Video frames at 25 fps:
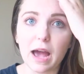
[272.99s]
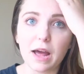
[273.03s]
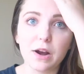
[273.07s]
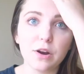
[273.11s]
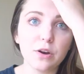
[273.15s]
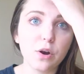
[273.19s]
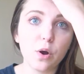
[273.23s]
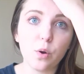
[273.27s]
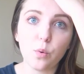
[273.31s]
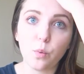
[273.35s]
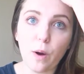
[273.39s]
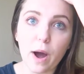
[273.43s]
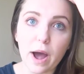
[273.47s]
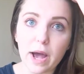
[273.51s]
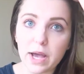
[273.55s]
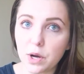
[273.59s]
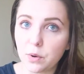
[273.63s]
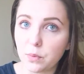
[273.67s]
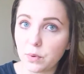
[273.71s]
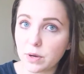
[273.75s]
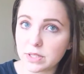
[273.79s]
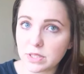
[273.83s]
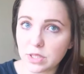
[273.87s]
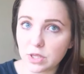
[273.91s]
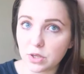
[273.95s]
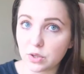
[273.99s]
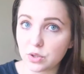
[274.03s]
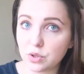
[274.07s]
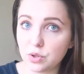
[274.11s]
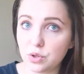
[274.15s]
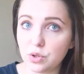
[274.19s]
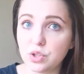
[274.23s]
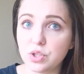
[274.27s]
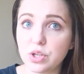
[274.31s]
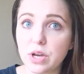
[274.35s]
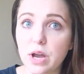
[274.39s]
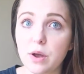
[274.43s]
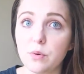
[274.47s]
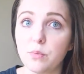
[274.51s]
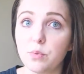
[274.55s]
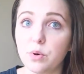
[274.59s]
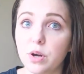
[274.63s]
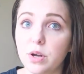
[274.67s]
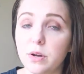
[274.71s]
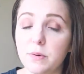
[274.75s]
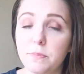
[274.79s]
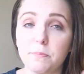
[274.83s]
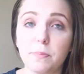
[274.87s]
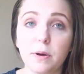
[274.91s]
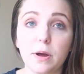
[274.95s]
I don't know why I wasn't, because usually I
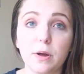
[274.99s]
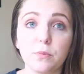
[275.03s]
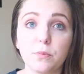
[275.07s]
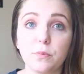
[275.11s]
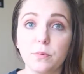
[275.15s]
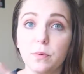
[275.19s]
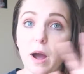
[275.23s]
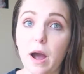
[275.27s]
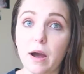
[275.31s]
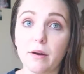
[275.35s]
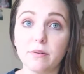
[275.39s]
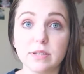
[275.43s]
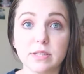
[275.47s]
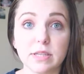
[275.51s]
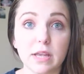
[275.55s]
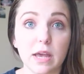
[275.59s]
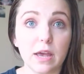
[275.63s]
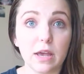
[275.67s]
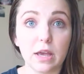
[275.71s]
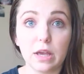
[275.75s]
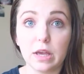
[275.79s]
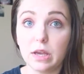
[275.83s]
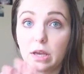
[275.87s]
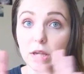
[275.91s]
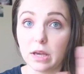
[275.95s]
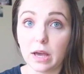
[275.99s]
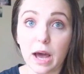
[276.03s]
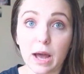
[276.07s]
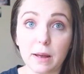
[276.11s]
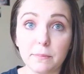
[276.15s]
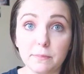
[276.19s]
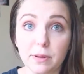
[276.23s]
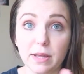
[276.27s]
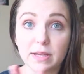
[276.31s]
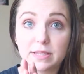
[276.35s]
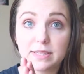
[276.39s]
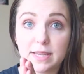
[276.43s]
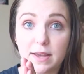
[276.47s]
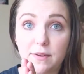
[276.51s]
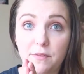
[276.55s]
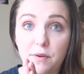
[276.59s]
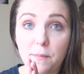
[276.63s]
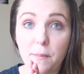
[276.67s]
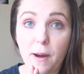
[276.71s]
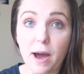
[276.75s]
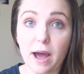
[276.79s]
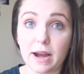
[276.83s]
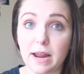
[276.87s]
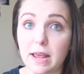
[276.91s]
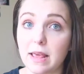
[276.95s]
would, but I was like, God bless
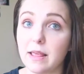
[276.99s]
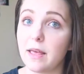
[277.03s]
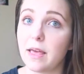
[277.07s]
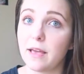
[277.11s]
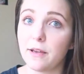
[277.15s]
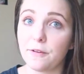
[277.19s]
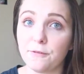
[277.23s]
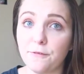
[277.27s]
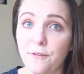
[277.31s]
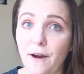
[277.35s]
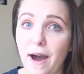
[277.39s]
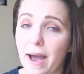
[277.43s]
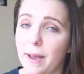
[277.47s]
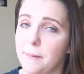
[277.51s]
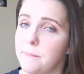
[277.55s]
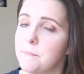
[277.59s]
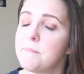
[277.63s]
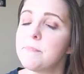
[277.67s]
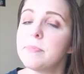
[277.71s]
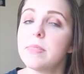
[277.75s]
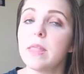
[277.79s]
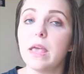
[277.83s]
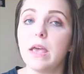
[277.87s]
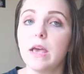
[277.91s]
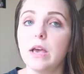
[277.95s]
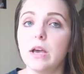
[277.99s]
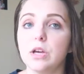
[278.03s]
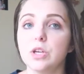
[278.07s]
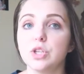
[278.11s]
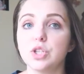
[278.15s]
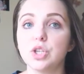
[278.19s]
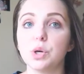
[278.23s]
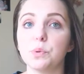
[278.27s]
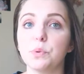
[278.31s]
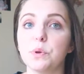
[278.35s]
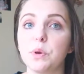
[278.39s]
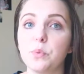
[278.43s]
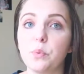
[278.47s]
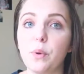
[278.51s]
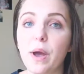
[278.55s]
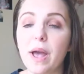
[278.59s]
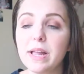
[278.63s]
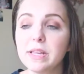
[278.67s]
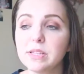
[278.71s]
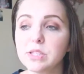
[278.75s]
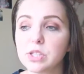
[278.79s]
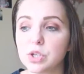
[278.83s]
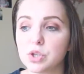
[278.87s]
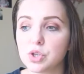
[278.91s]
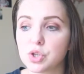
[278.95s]
everybody, like fine. So we
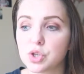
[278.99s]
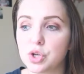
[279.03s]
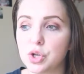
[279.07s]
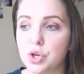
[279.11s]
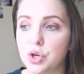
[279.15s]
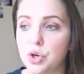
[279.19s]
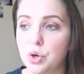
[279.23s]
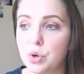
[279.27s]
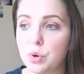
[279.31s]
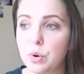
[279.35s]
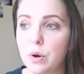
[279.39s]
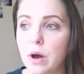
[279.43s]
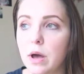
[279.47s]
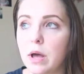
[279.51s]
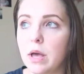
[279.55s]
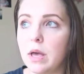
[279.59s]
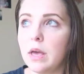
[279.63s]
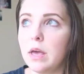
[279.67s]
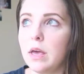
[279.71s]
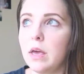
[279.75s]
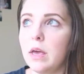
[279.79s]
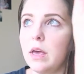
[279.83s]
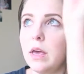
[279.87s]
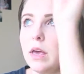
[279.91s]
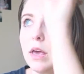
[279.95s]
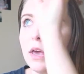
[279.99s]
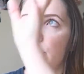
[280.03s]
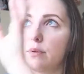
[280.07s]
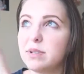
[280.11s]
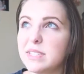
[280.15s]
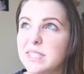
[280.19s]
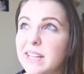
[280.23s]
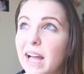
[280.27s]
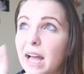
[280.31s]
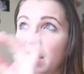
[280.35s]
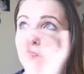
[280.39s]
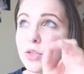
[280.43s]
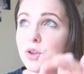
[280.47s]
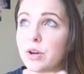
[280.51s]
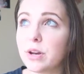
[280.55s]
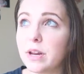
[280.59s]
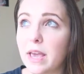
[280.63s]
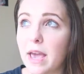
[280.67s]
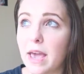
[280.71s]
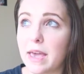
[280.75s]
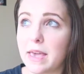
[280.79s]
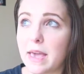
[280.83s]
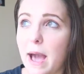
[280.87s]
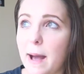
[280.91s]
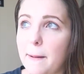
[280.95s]
went to, it was 9:30
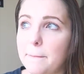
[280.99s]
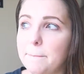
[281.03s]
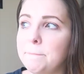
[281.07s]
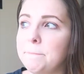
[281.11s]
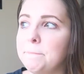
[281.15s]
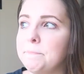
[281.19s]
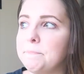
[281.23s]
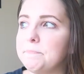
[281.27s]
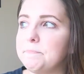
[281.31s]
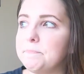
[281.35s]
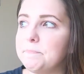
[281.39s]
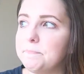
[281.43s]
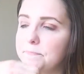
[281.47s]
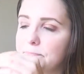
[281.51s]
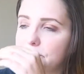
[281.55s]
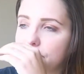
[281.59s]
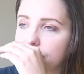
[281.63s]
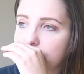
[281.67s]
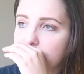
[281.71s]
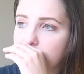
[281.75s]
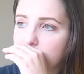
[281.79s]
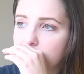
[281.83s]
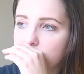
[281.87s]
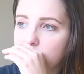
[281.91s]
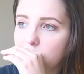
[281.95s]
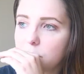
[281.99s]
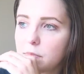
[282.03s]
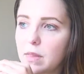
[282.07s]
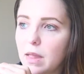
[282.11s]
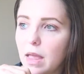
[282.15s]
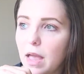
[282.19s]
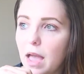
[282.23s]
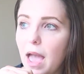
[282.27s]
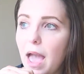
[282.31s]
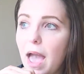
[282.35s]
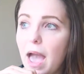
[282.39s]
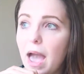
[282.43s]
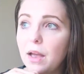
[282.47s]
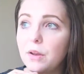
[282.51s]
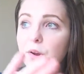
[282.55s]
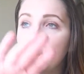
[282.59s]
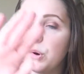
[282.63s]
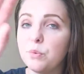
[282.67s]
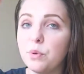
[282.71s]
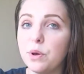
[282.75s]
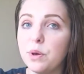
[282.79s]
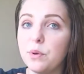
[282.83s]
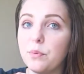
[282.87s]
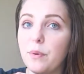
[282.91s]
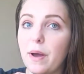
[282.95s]
a.m. and
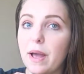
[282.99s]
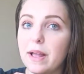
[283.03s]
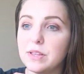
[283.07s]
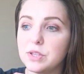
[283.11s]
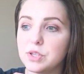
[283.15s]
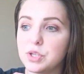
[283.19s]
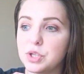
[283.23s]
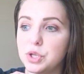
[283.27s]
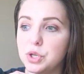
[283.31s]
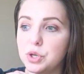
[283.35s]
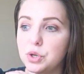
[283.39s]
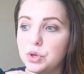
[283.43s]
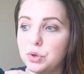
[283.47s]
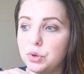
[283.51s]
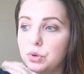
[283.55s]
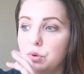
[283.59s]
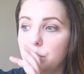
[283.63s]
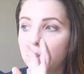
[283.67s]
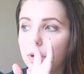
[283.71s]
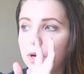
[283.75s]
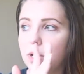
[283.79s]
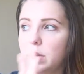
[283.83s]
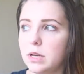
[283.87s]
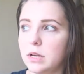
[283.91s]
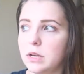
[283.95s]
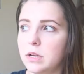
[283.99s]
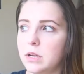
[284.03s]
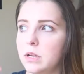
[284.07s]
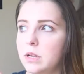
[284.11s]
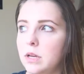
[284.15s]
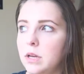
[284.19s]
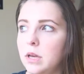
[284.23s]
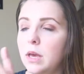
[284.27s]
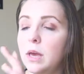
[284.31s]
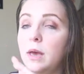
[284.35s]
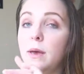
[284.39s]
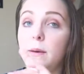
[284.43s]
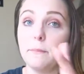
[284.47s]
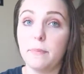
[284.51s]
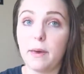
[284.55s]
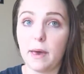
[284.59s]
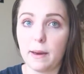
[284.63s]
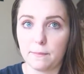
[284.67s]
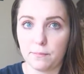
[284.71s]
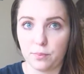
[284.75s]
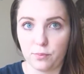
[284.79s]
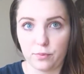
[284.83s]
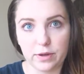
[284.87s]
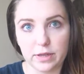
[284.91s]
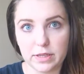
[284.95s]
we went to
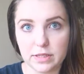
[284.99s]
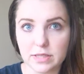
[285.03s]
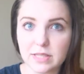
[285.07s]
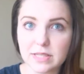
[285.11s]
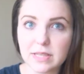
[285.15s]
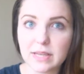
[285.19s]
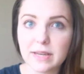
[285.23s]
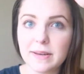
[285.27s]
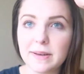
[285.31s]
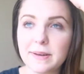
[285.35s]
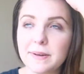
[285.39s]
Pep Boys.